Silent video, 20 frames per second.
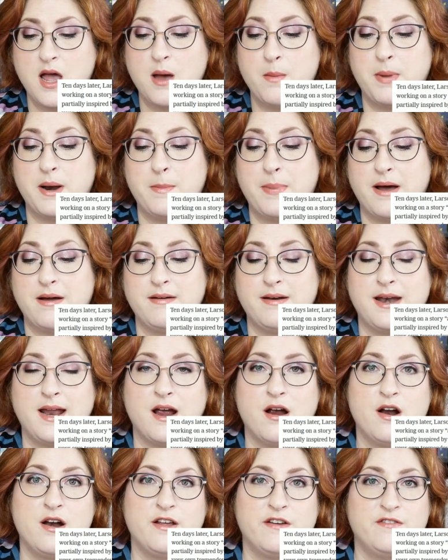but about
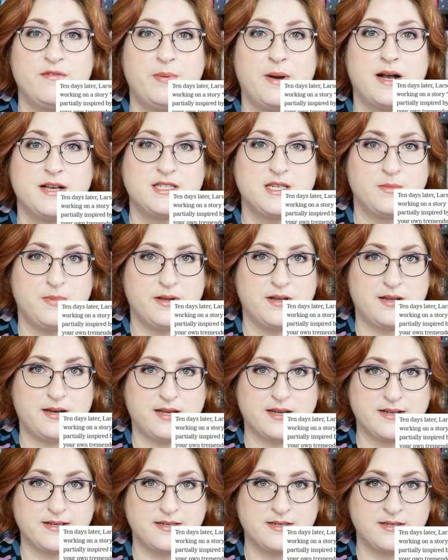narrative
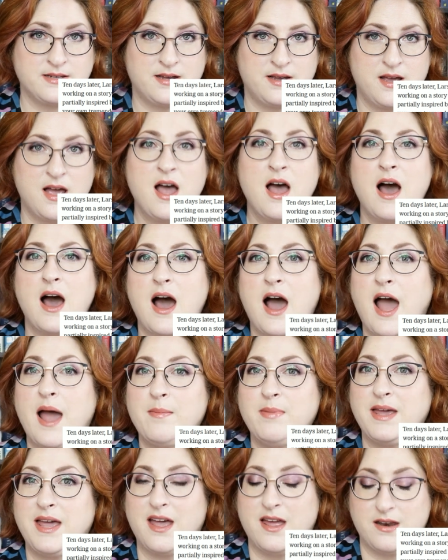possibilities I
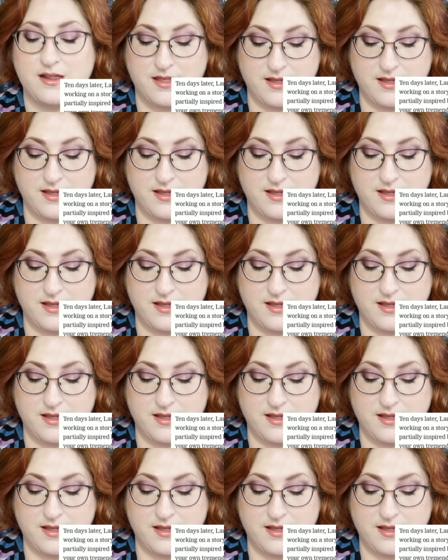began